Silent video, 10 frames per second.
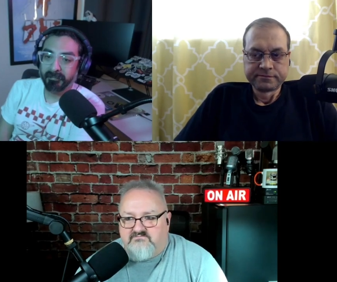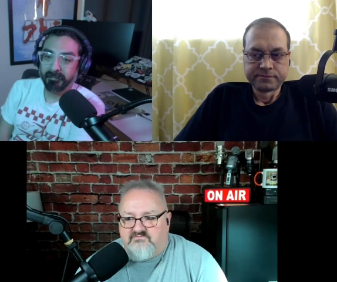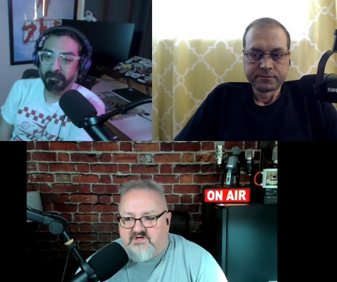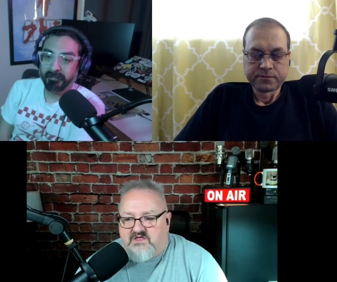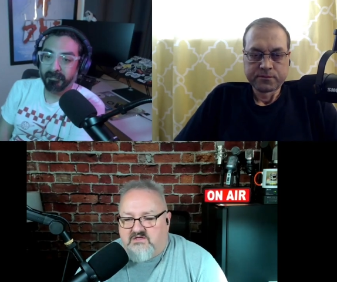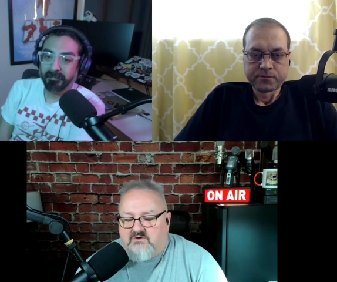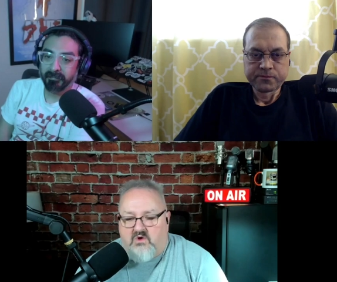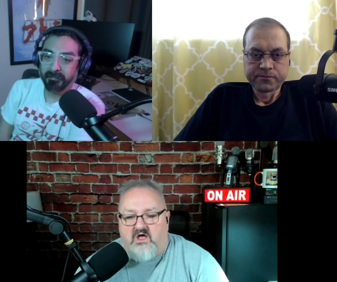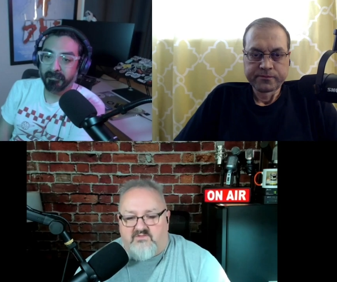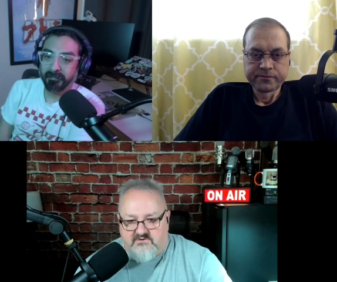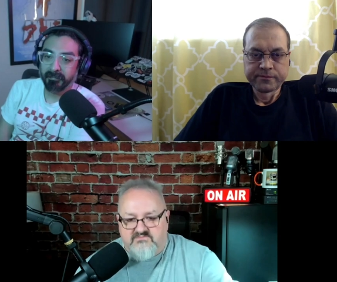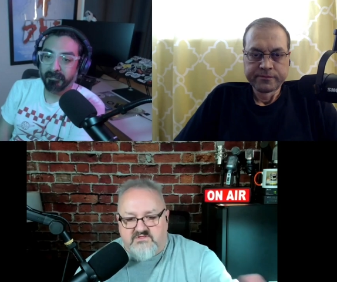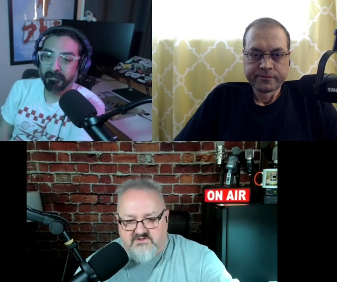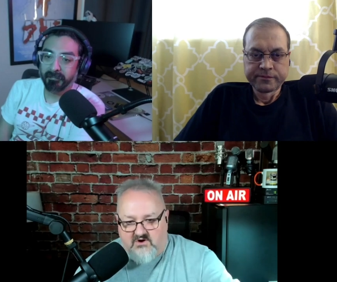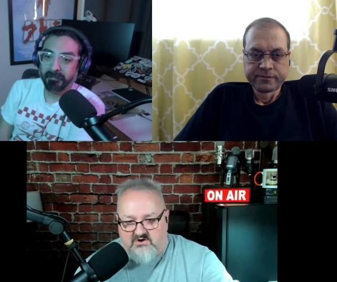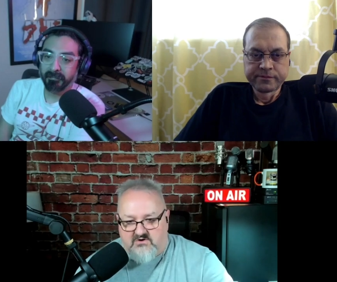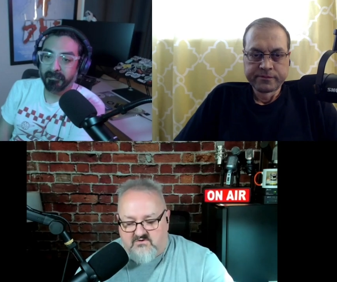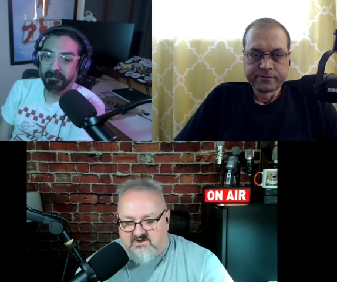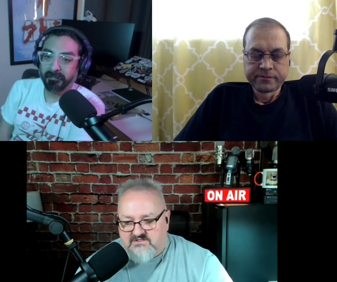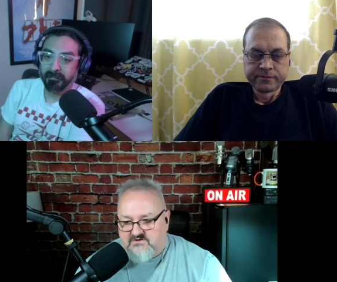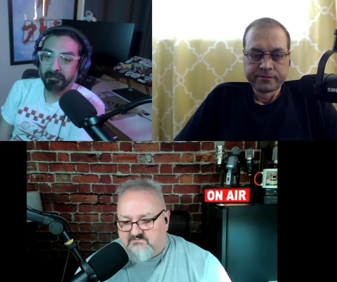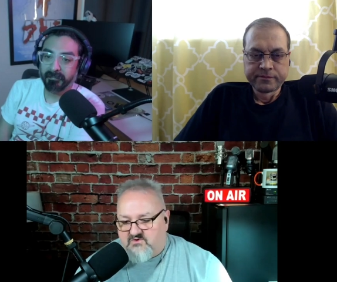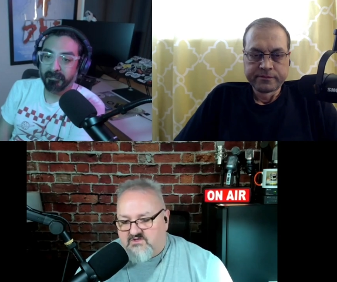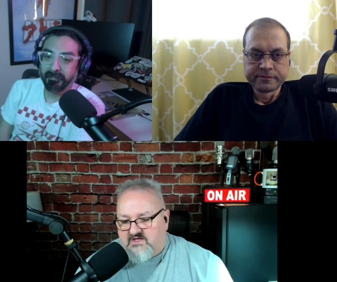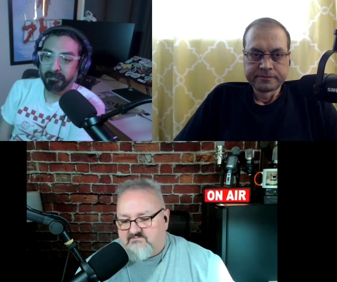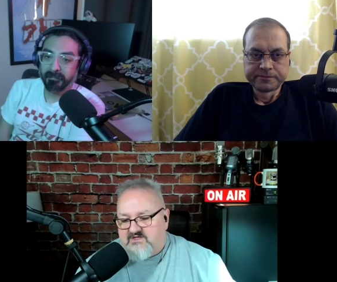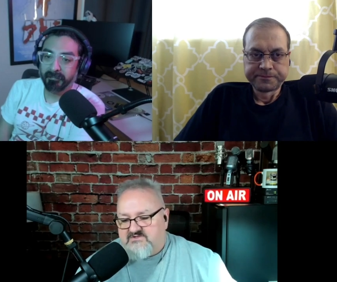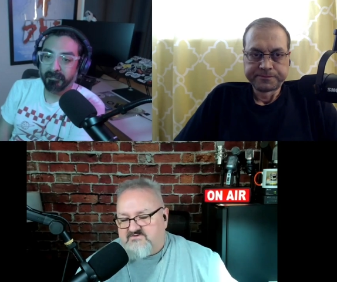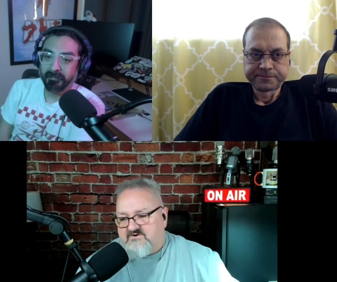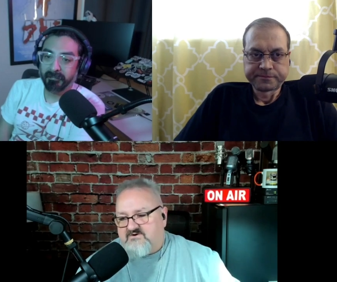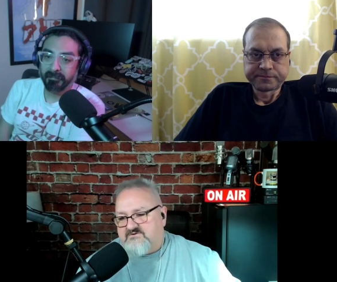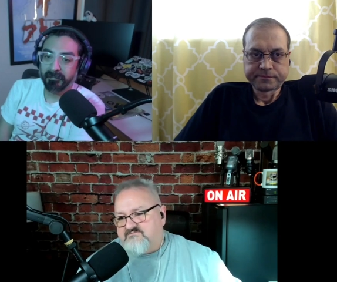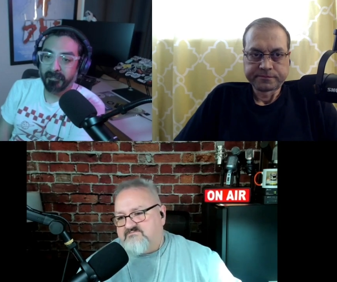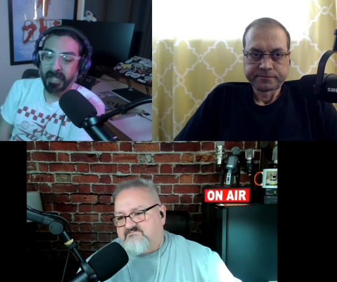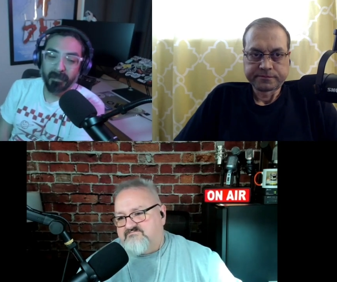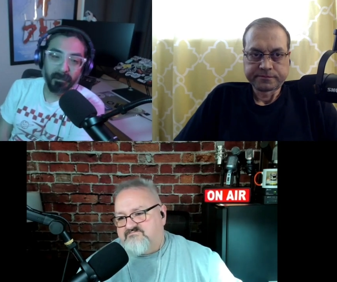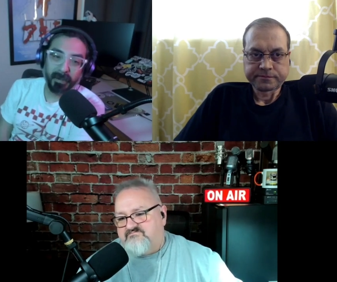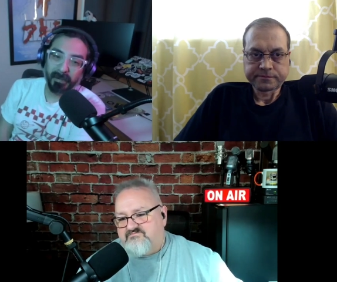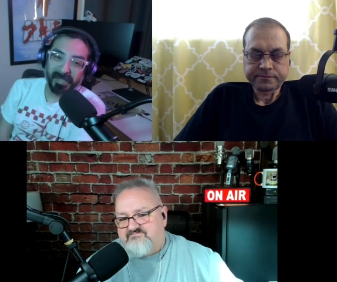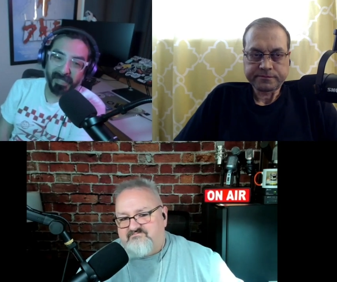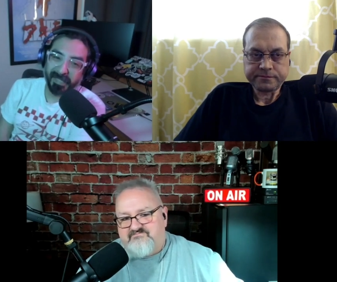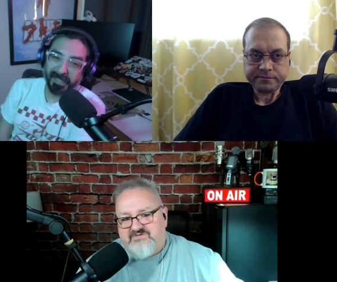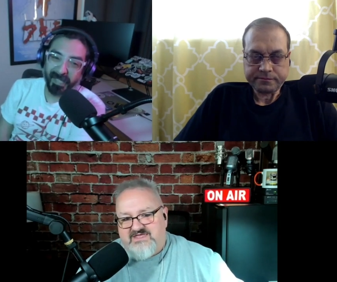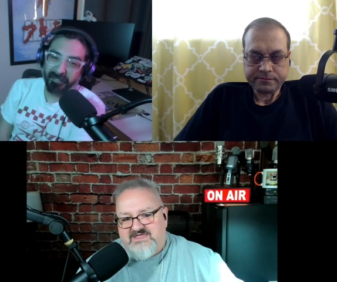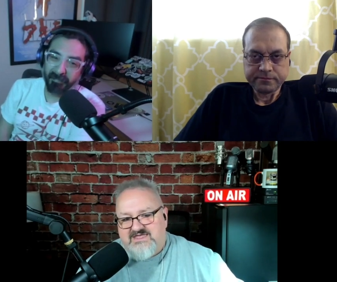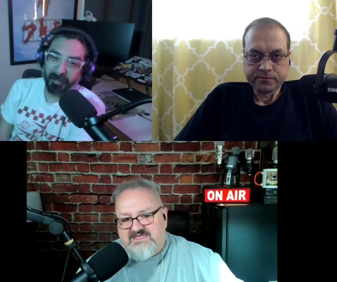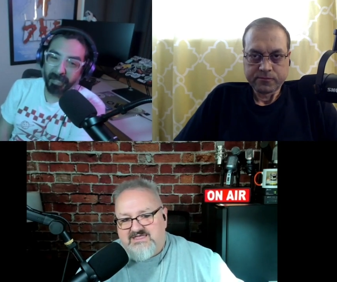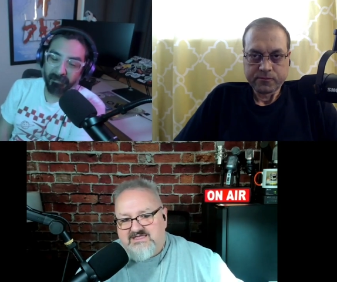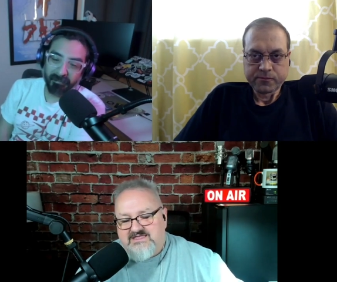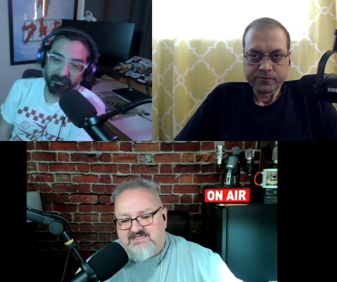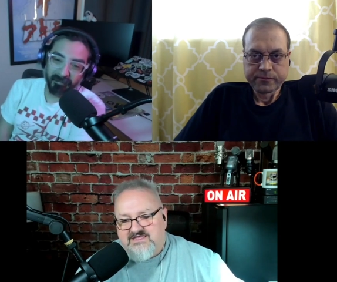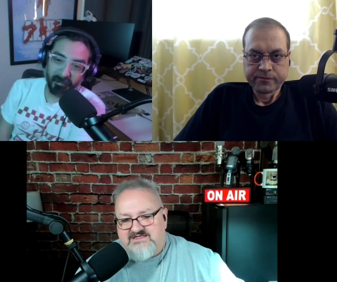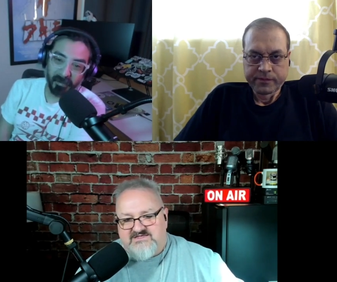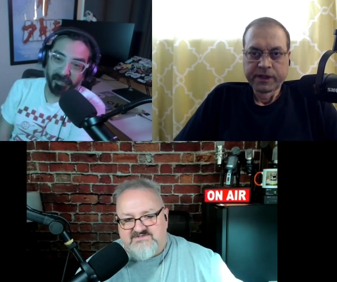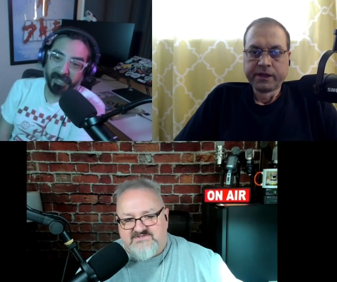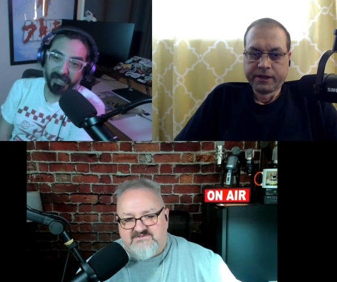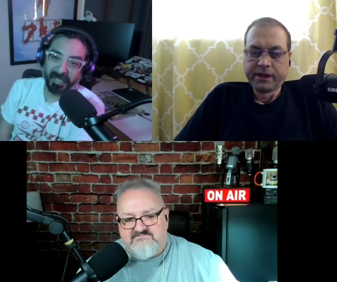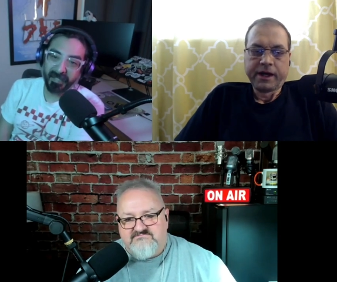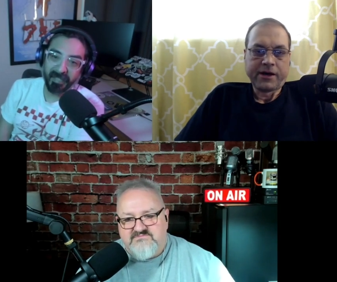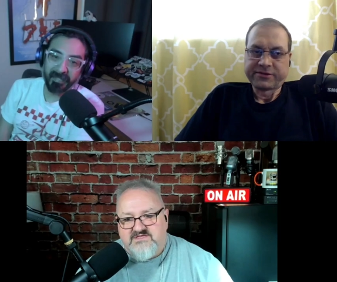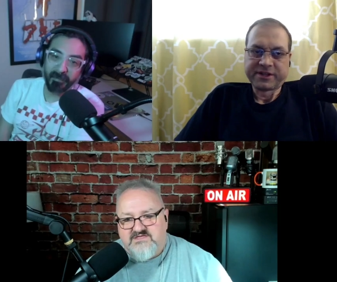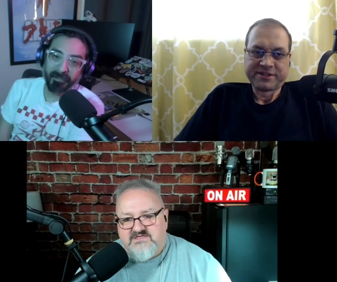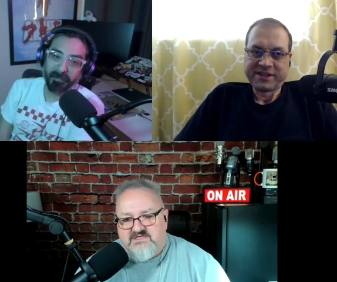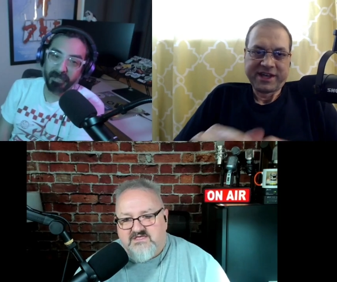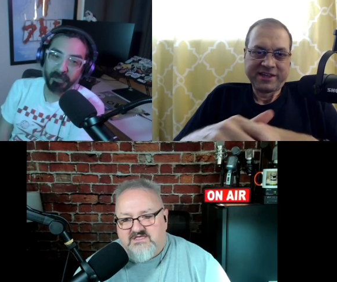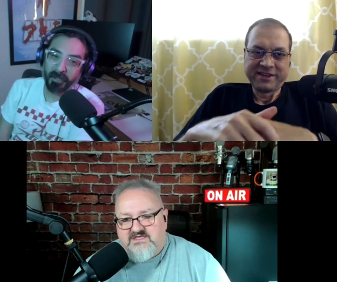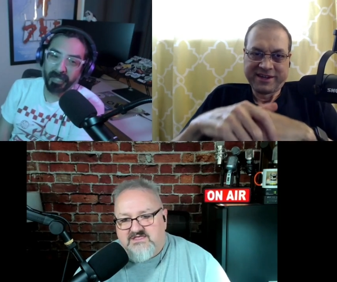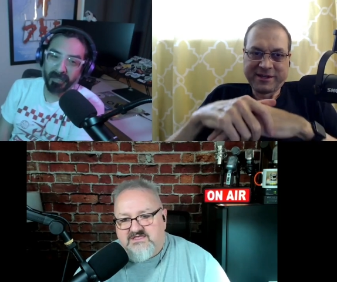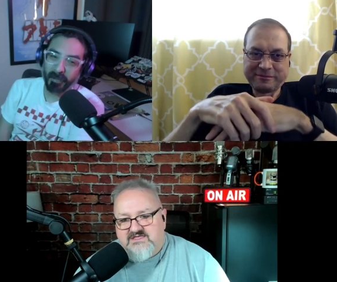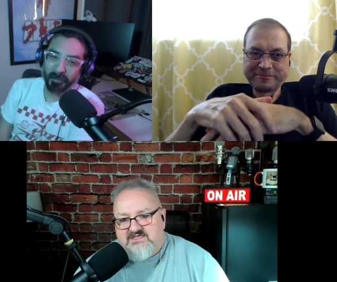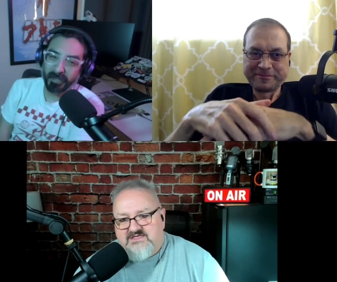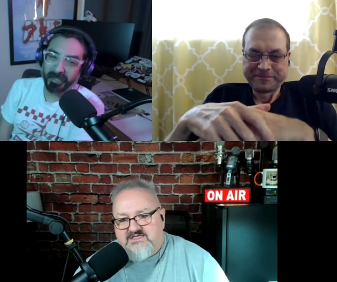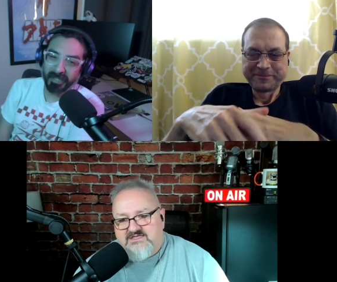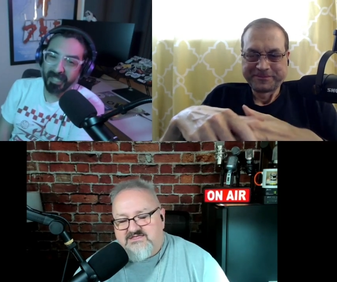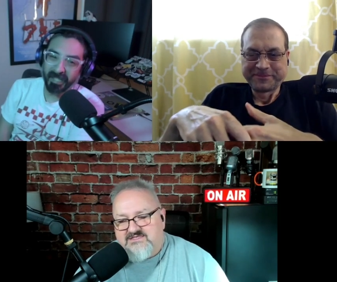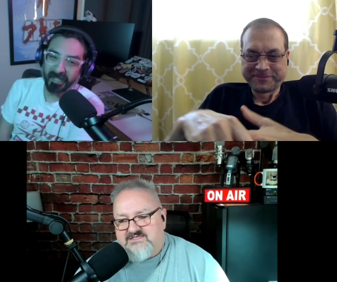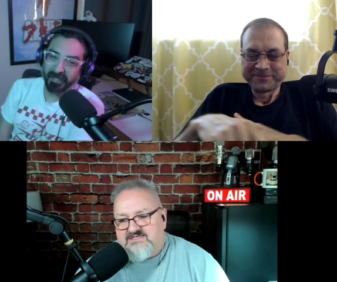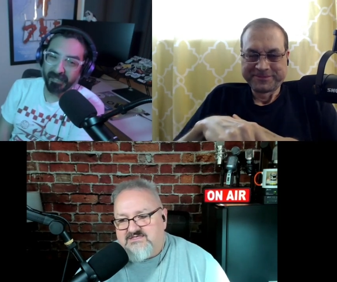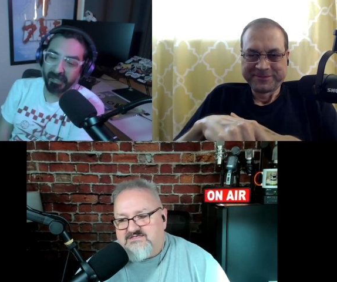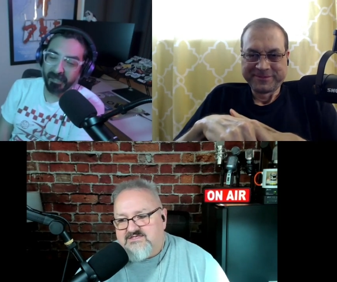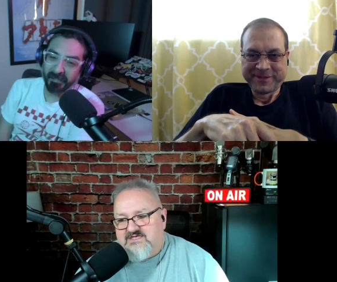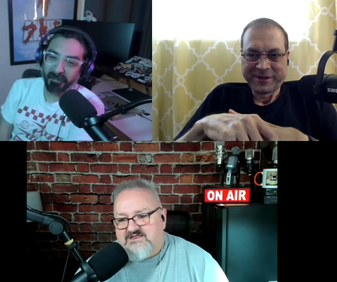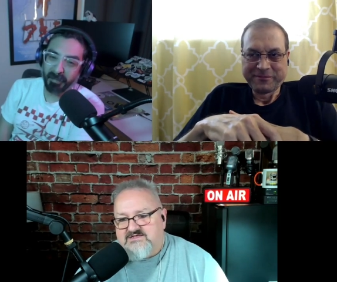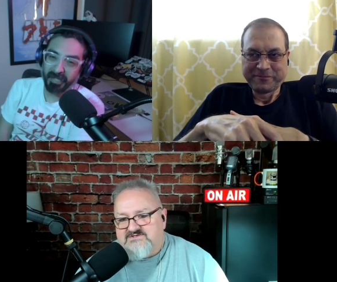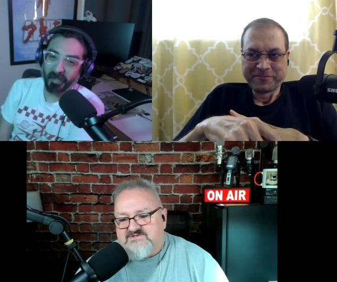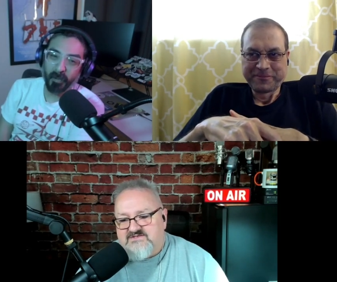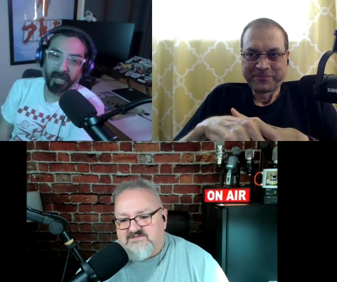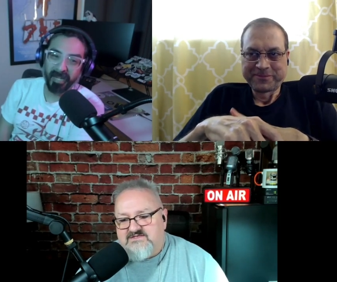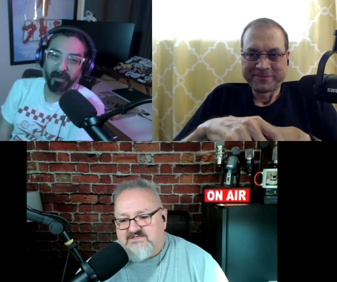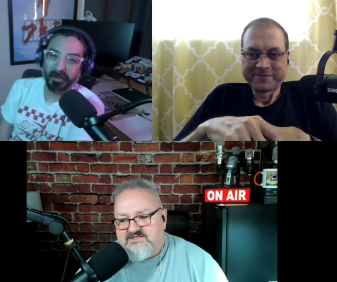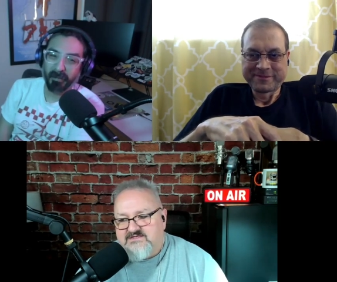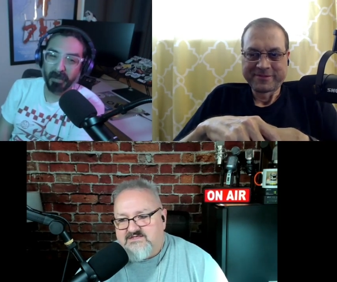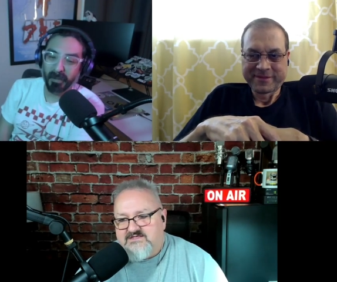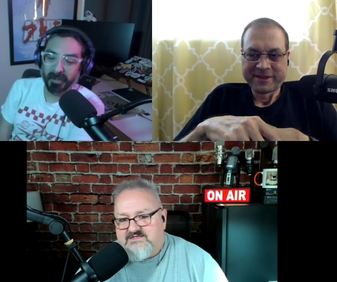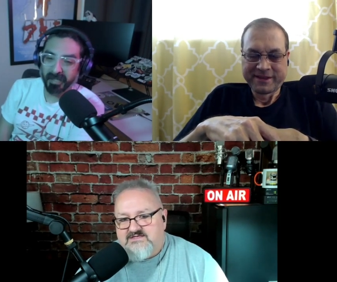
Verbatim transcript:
Speaker 1: but well, the the darker green looked more like Manjaro.
Speaker 2: Blue is just safe, man. It blue is. is I, I, I, think we've been say, trained yeah. over the decades to it be is. okay with blue on